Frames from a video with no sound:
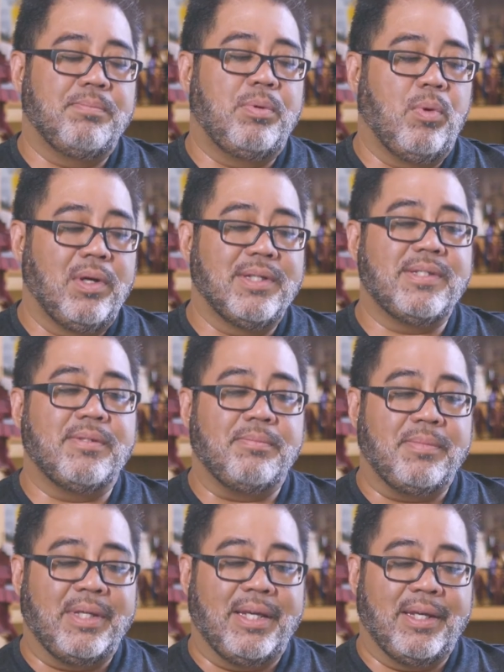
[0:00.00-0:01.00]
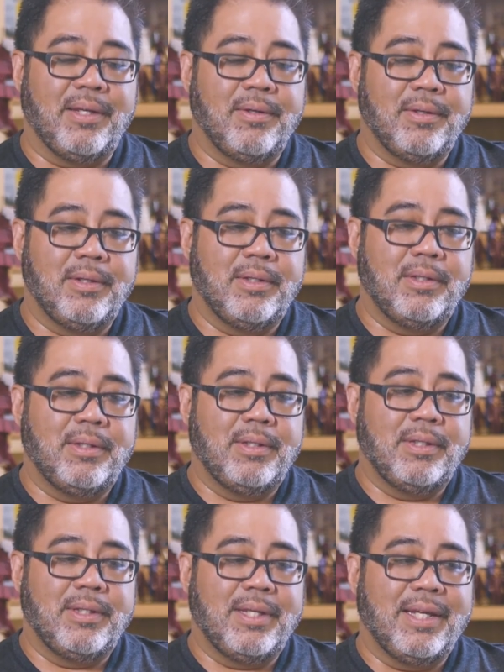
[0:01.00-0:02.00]
important to me
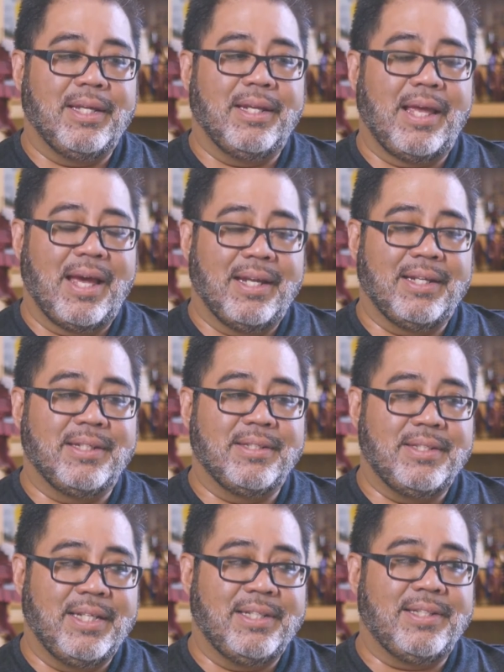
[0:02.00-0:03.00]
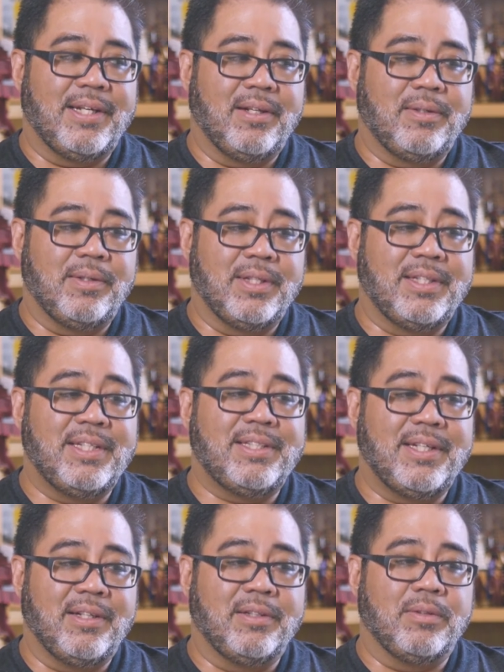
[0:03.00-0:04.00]
in adding detail, or the
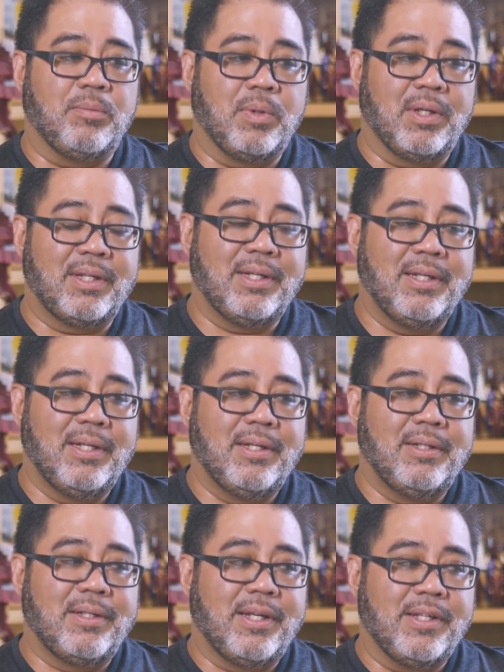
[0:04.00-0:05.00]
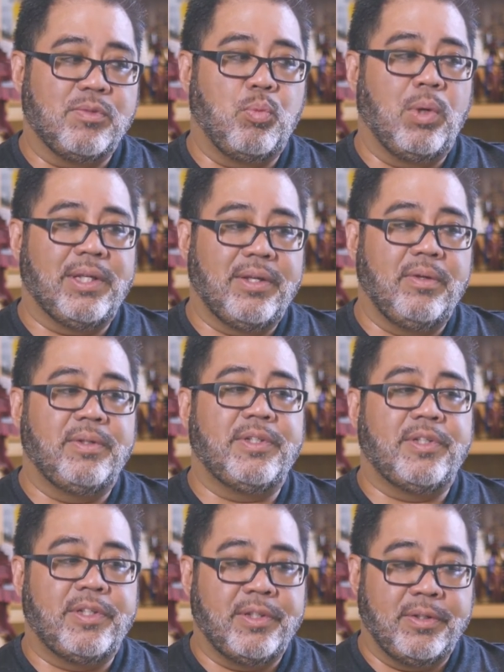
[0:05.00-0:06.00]
detail in the work, is what you
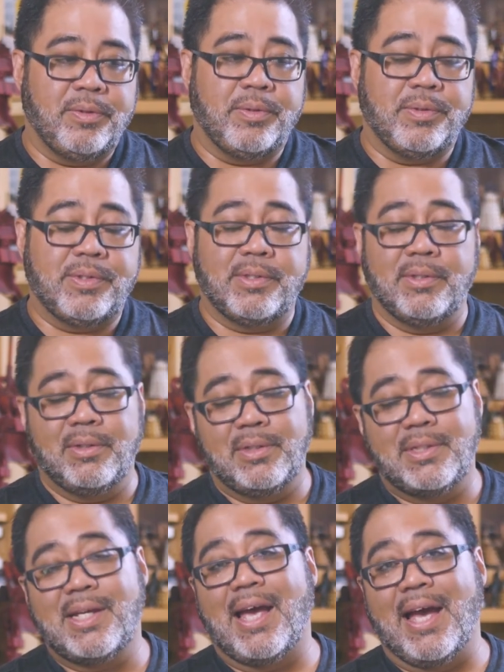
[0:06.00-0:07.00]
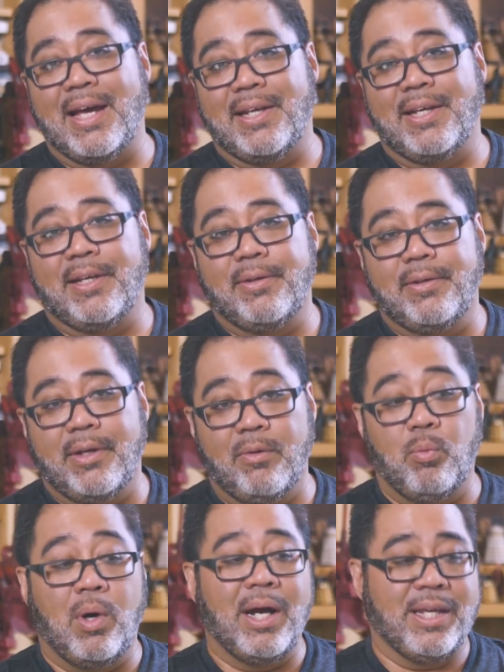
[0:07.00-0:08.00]
choose to add in
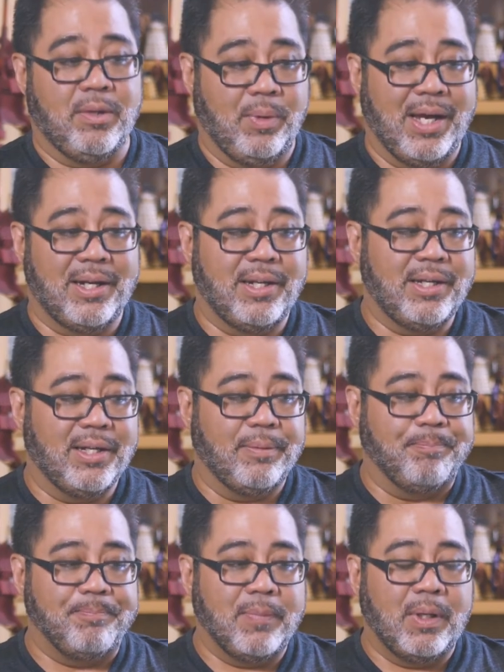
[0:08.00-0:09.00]
and why you add it in.